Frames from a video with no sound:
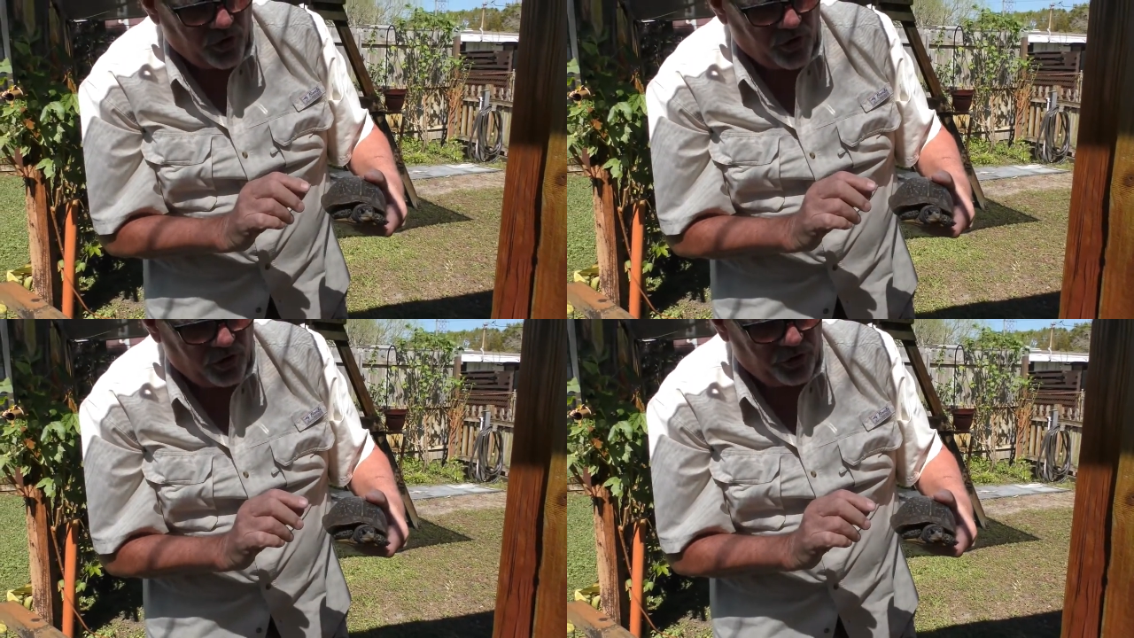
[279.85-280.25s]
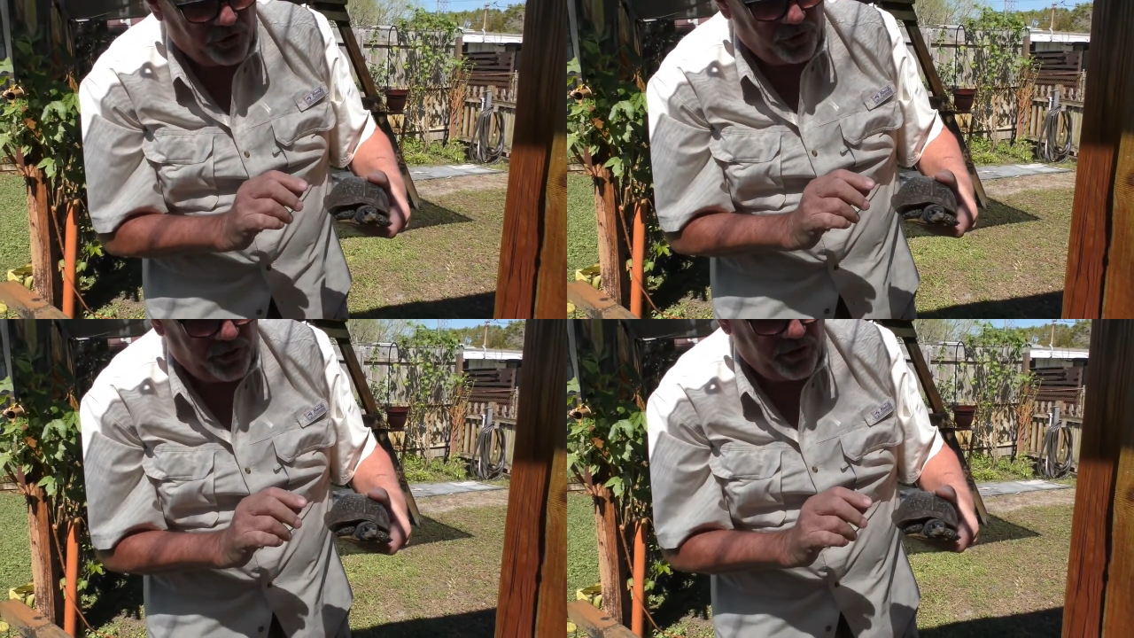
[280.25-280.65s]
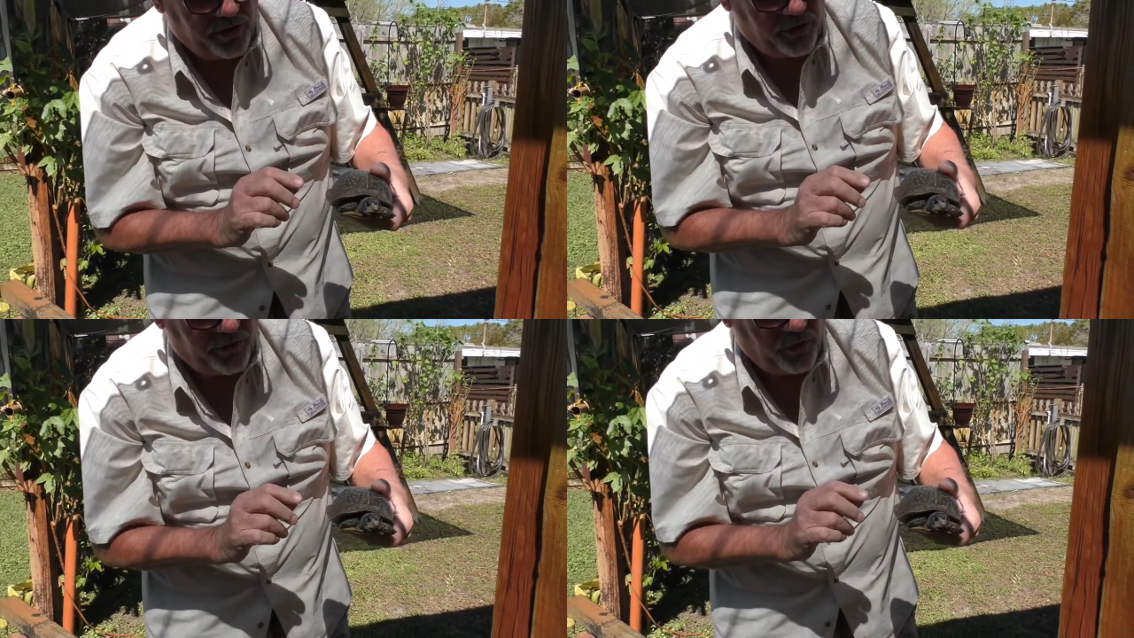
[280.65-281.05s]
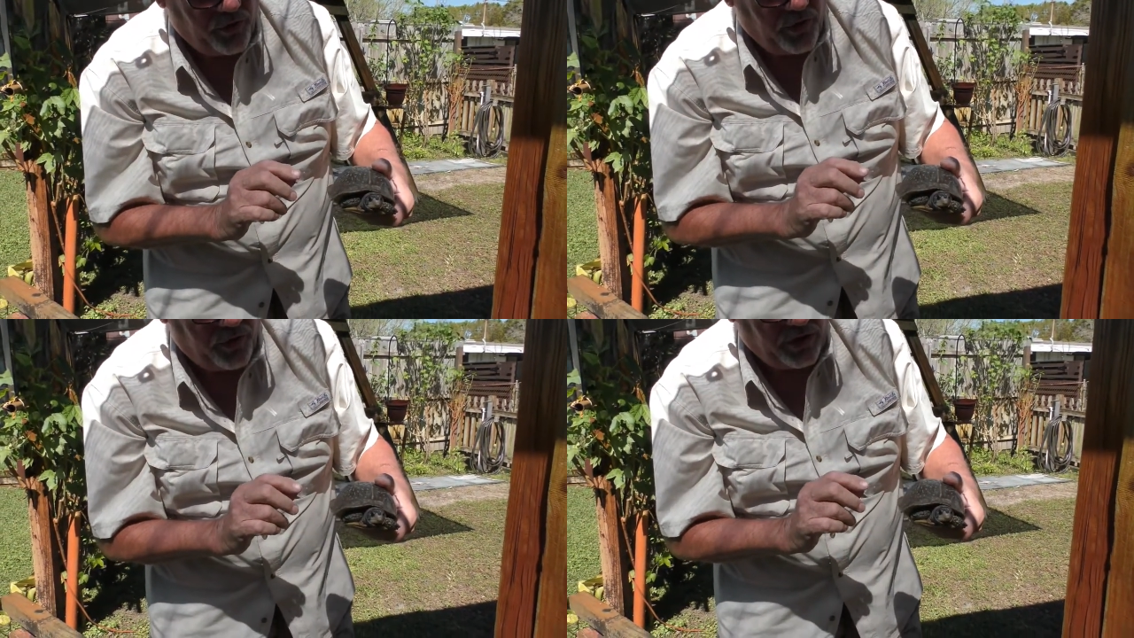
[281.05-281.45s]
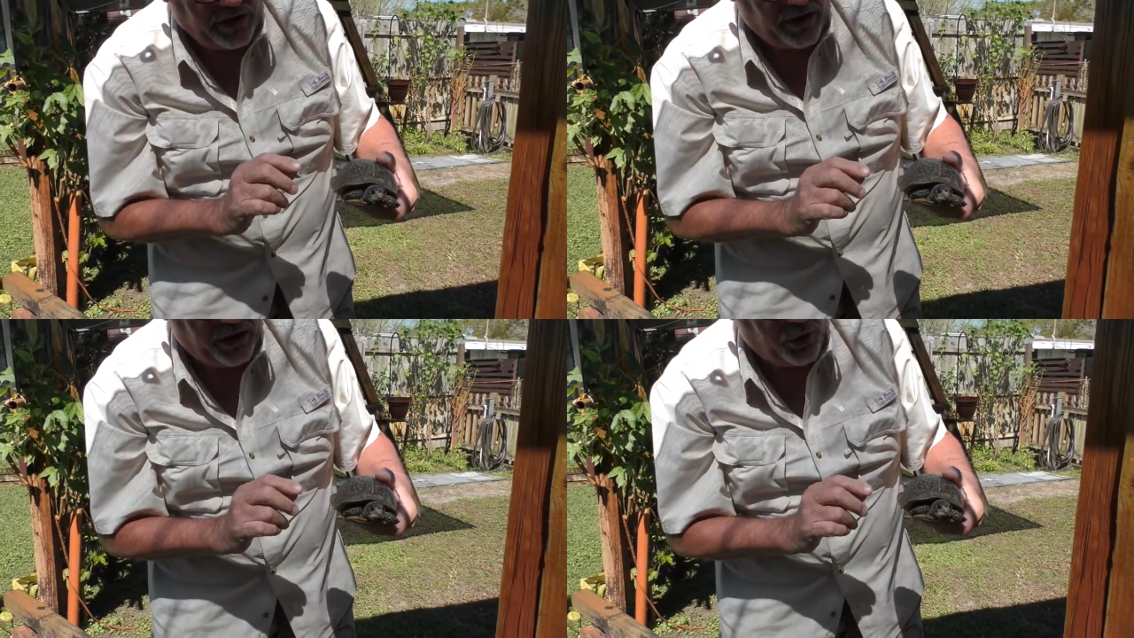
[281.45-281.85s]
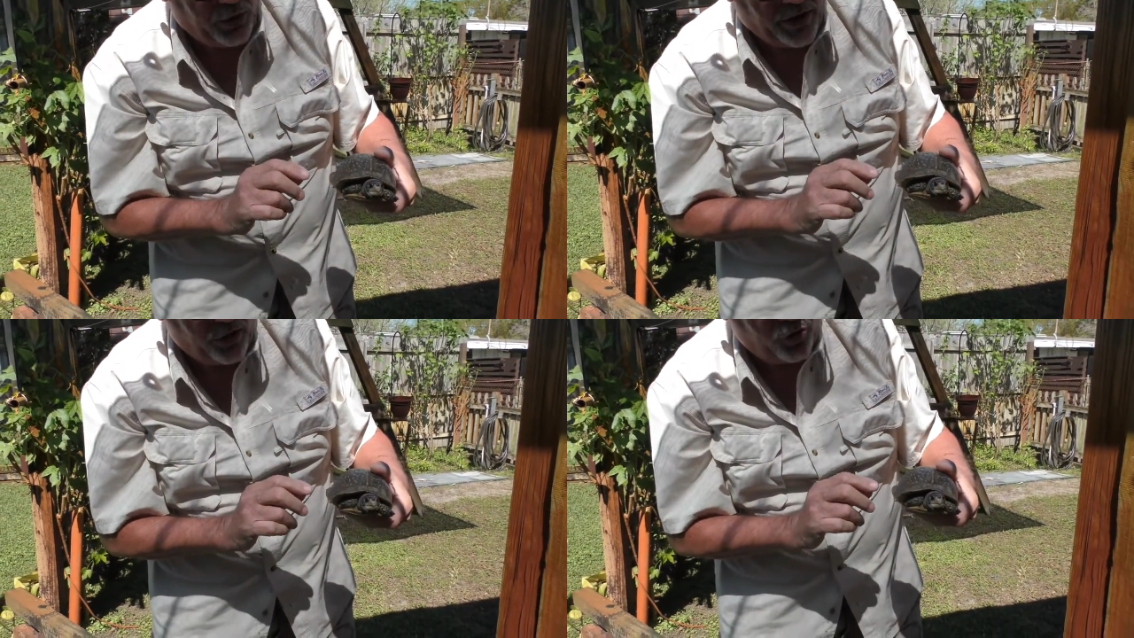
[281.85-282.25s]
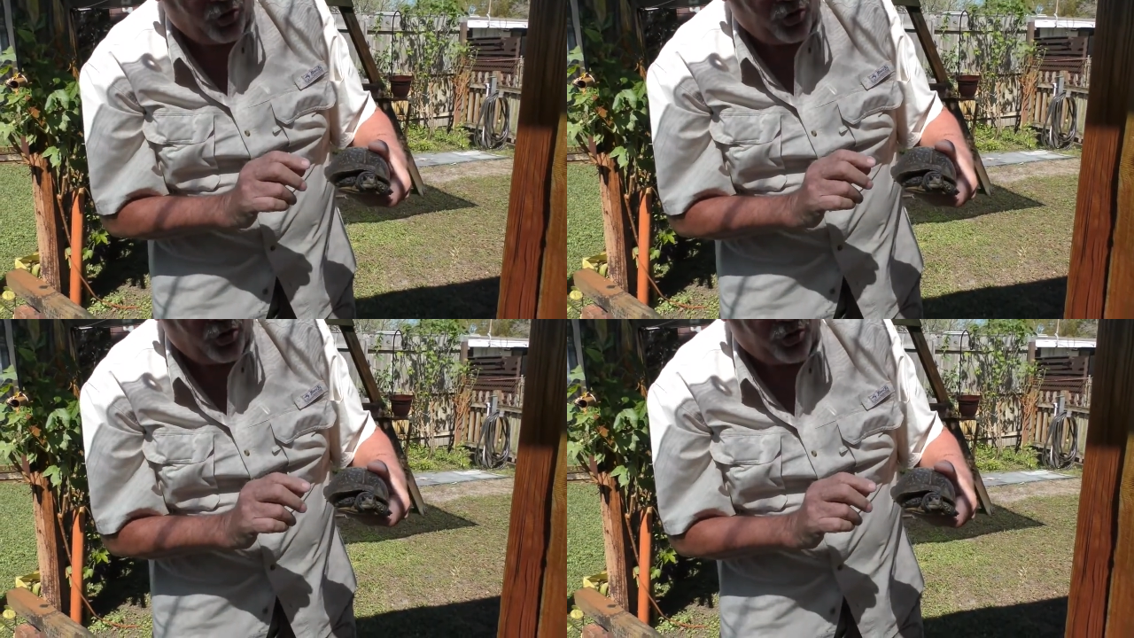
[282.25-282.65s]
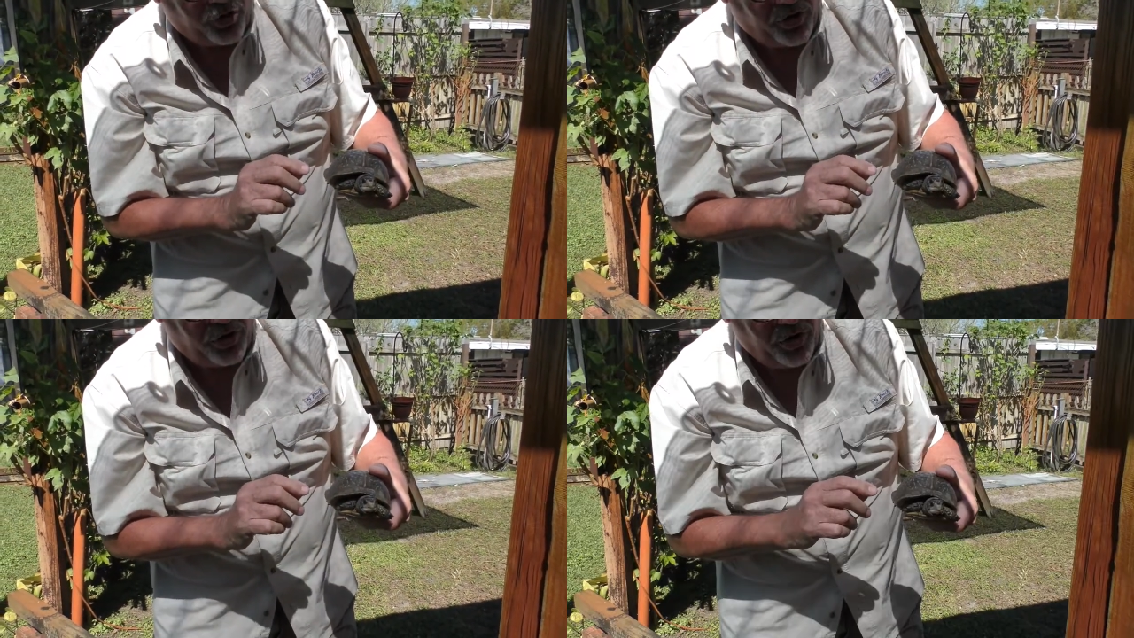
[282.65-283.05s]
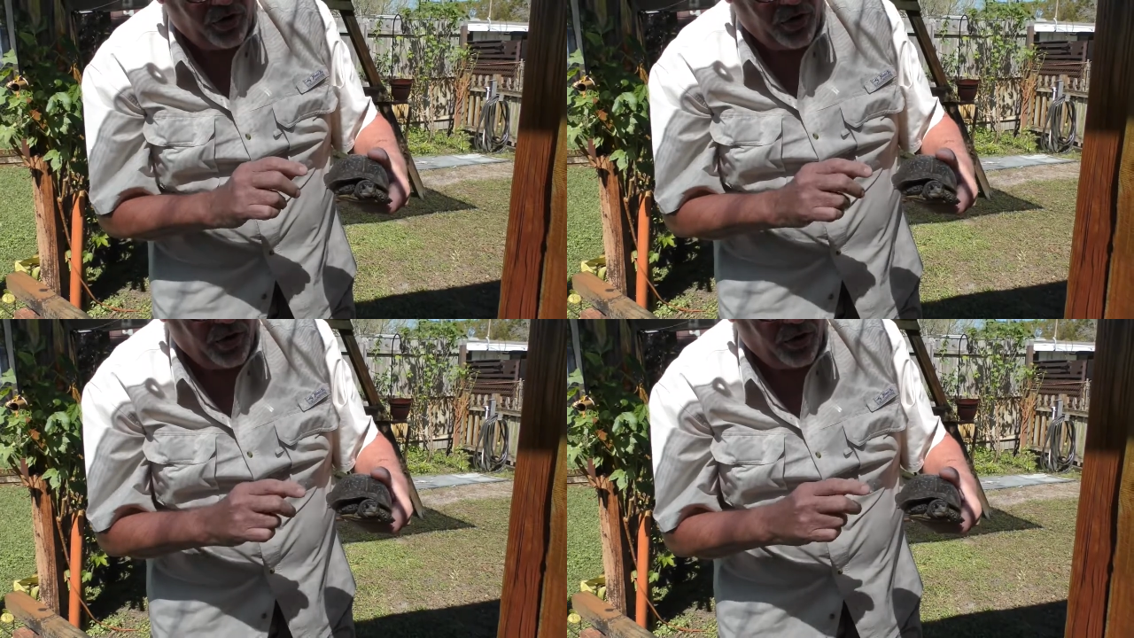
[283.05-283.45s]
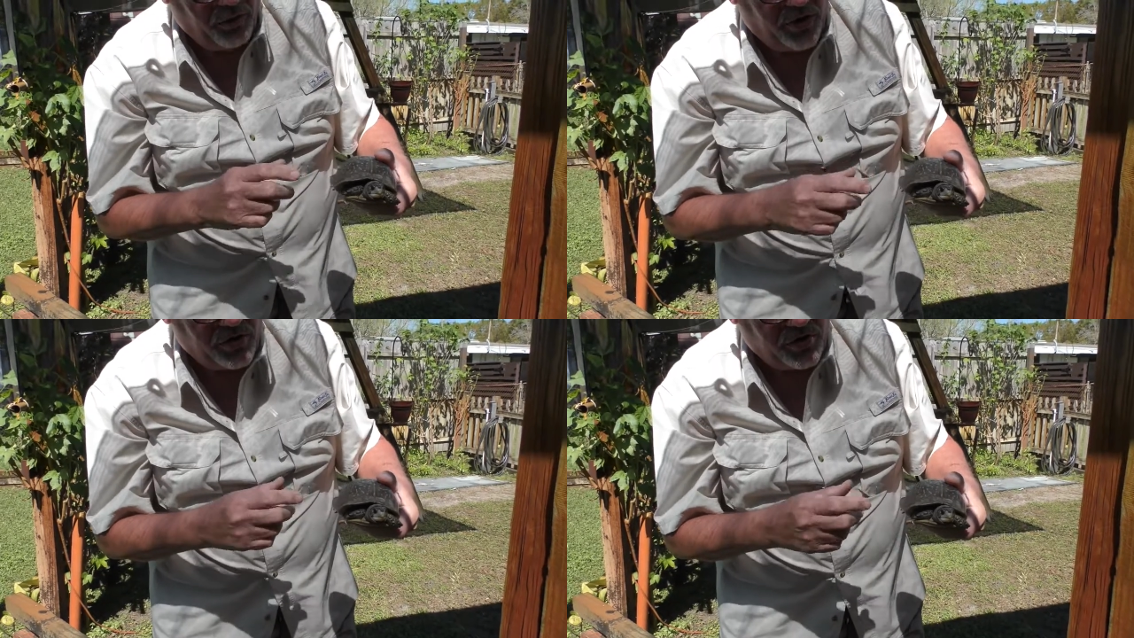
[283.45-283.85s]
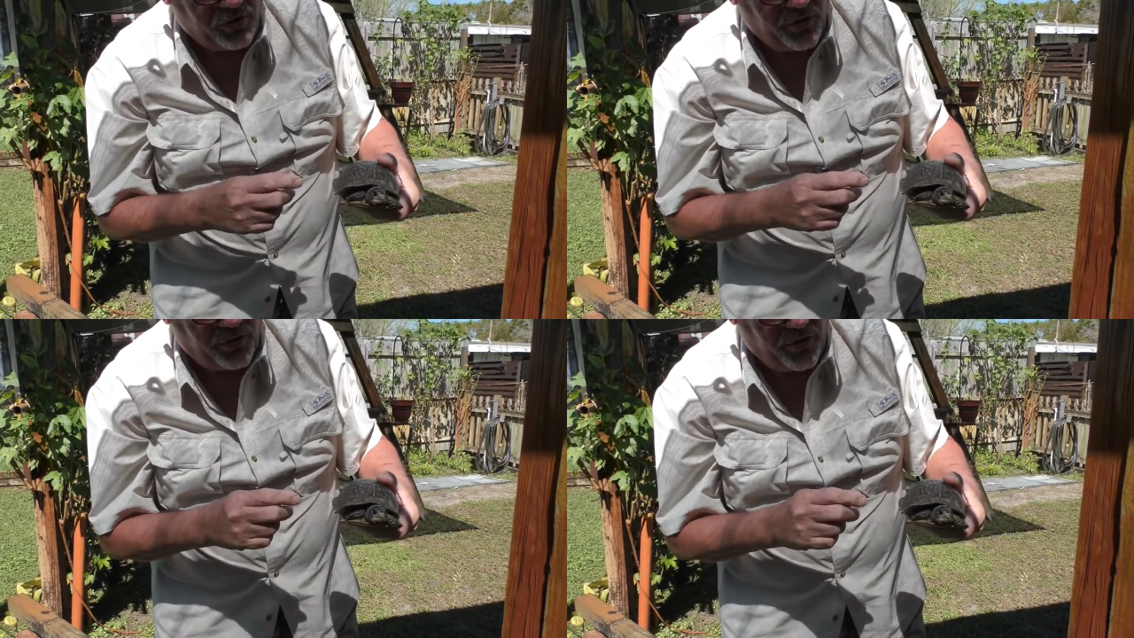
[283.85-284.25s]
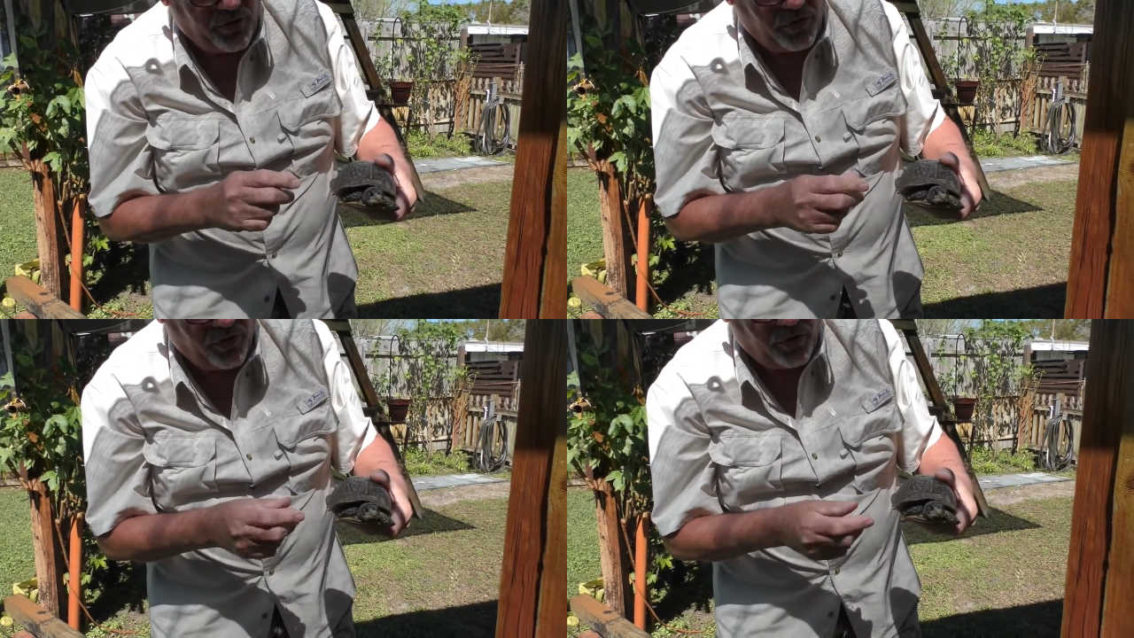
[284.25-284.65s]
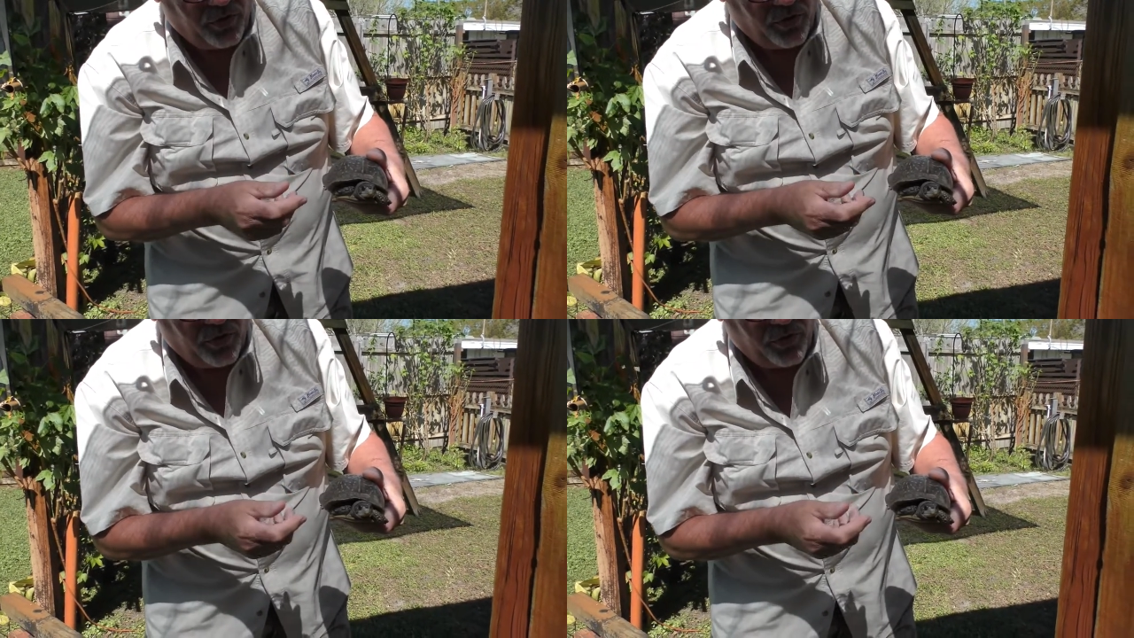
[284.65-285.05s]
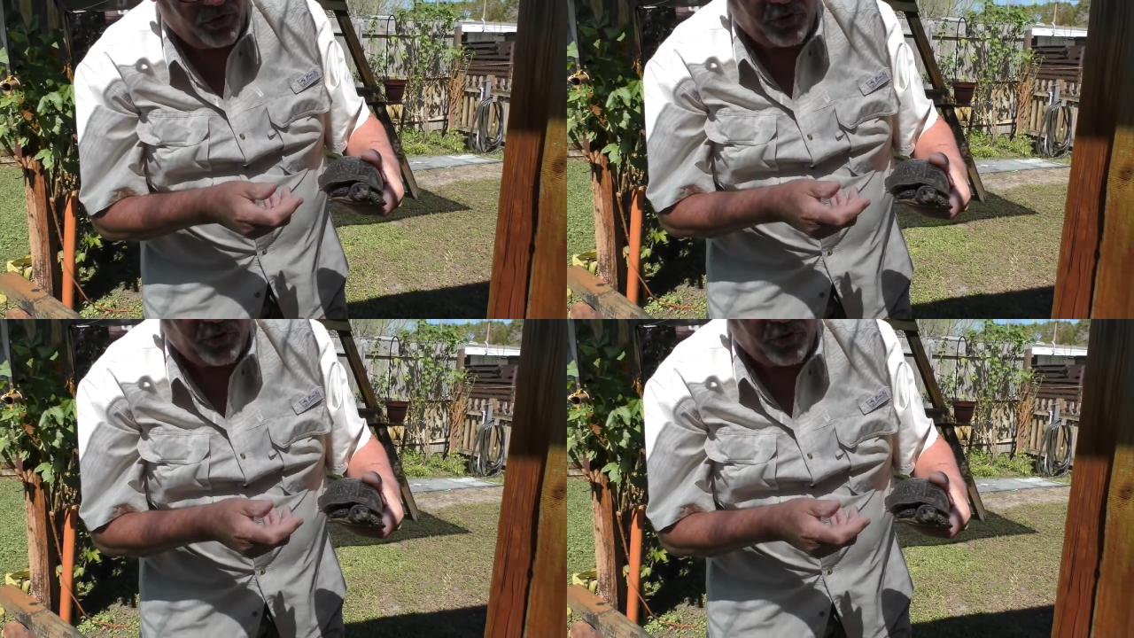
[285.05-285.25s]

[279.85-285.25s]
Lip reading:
No face is visible, so there are no lips to read.